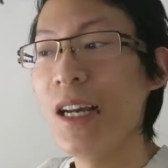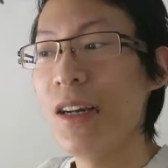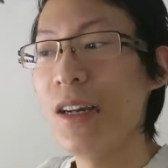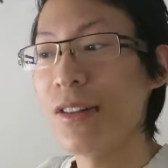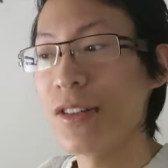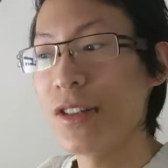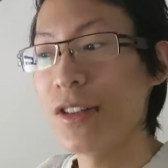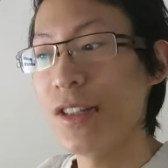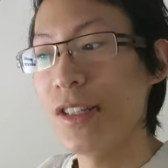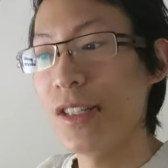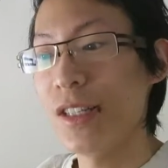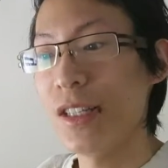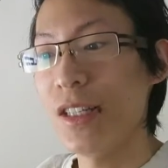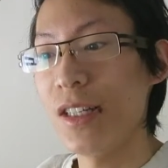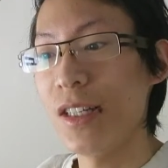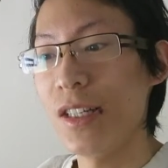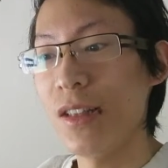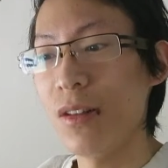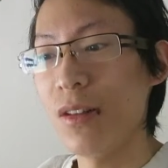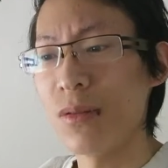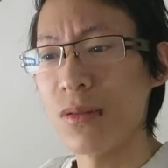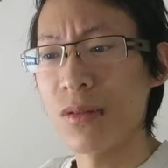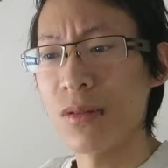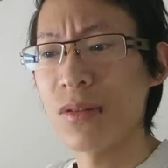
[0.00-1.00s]
which is a
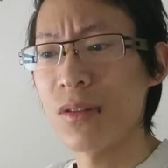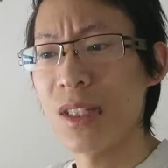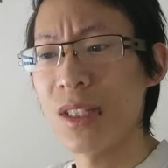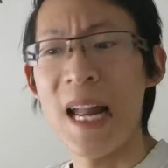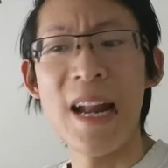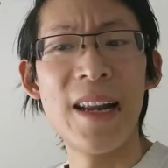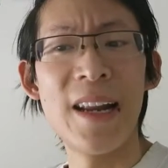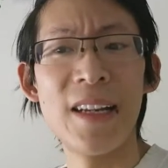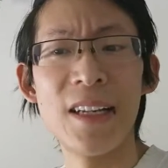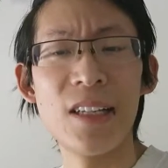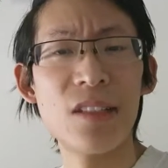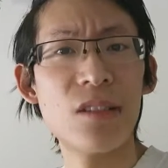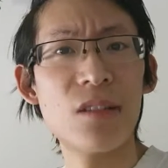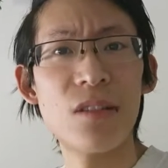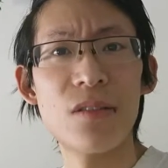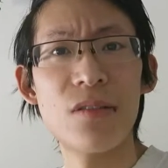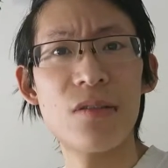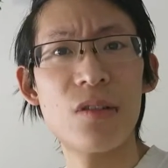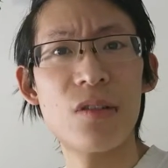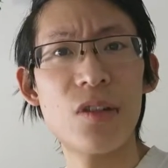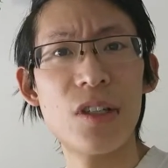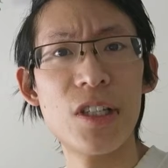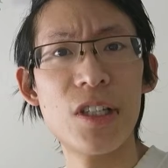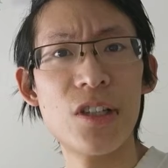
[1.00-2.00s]
long-standing sort
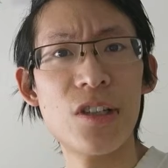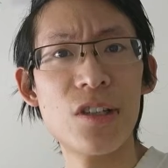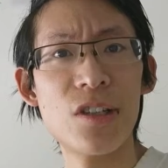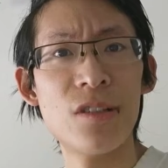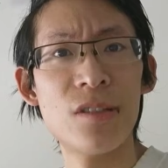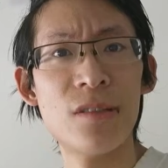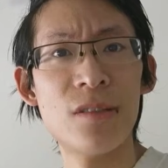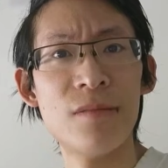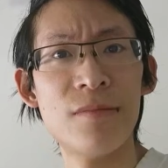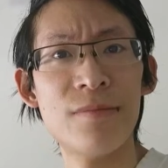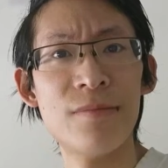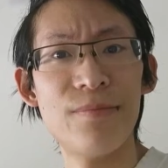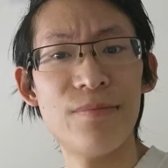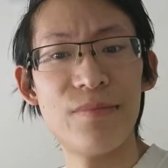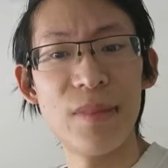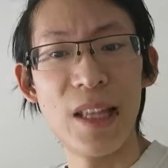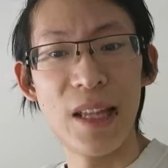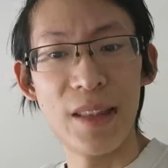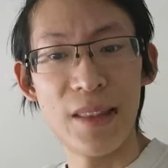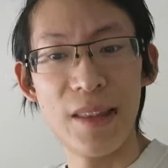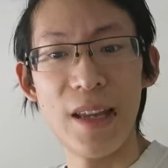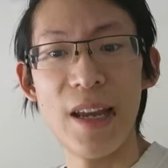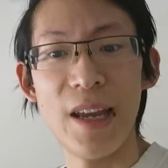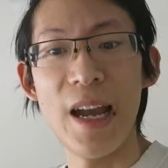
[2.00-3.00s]
of tradition
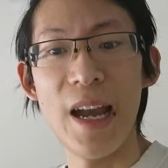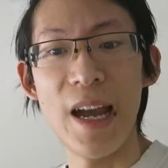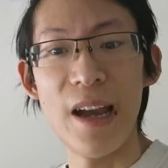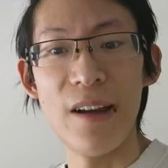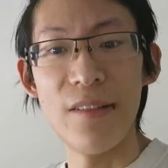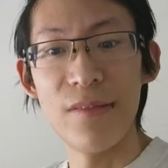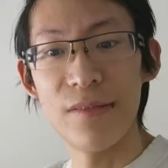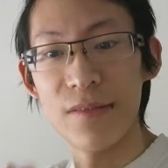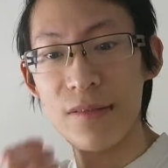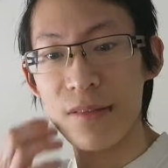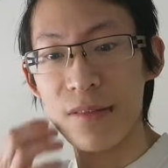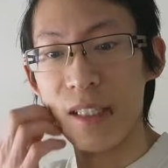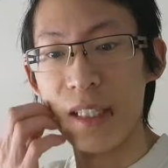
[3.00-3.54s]
that they have